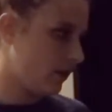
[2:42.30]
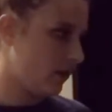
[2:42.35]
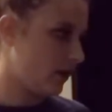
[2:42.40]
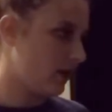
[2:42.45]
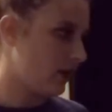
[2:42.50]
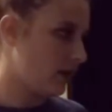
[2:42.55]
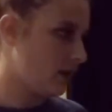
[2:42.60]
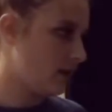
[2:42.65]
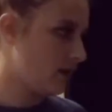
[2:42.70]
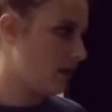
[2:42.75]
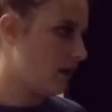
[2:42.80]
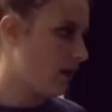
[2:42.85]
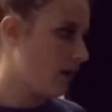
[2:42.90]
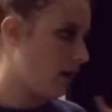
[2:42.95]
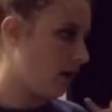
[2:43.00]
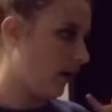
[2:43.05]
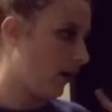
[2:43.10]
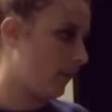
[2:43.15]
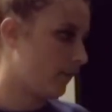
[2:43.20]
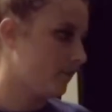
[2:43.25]
the
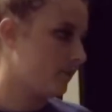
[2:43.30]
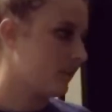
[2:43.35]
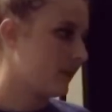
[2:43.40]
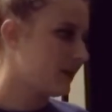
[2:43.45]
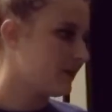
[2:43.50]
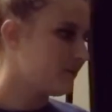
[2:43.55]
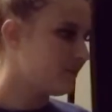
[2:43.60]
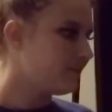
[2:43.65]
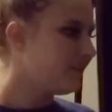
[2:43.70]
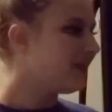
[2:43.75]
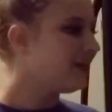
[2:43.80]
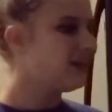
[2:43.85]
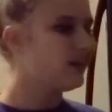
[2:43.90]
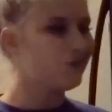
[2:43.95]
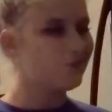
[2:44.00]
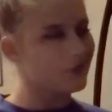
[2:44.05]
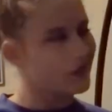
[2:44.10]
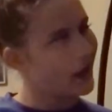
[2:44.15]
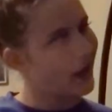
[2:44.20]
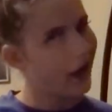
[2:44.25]

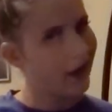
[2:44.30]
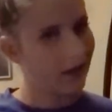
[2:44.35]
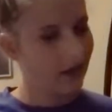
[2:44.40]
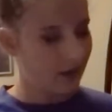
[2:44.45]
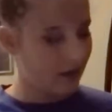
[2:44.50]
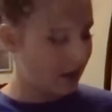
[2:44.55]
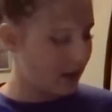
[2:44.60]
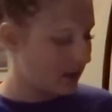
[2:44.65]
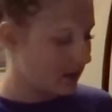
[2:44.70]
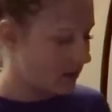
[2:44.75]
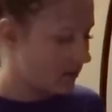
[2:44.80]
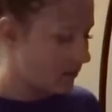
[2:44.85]
medium to high heat